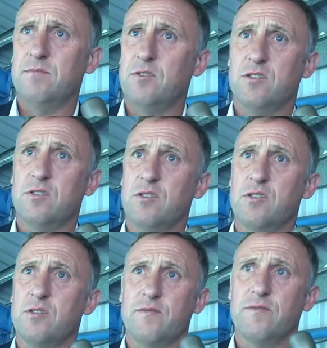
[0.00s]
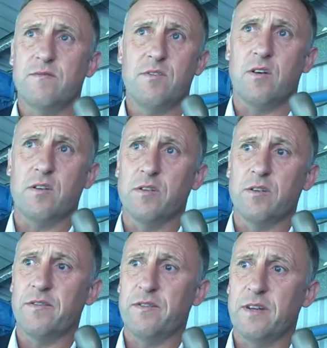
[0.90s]
Just not good
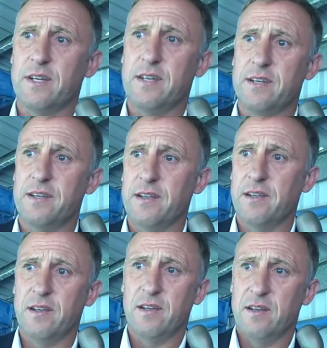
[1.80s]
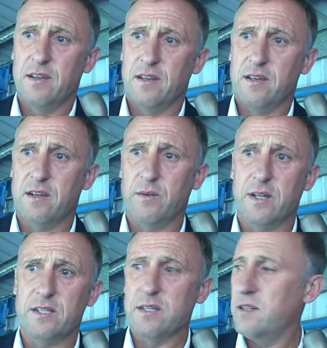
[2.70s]
enough, and you know, we
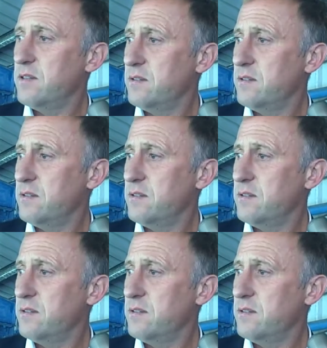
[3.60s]
need to,